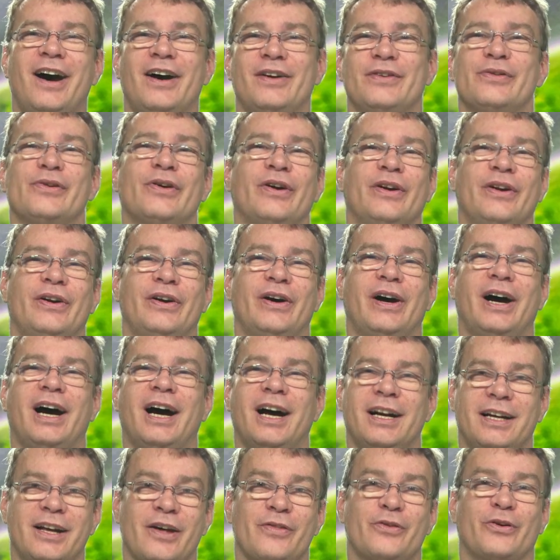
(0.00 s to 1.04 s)
under
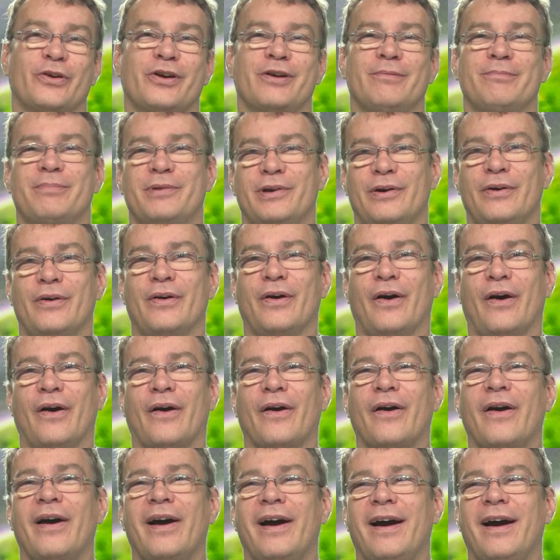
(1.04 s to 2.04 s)
another computer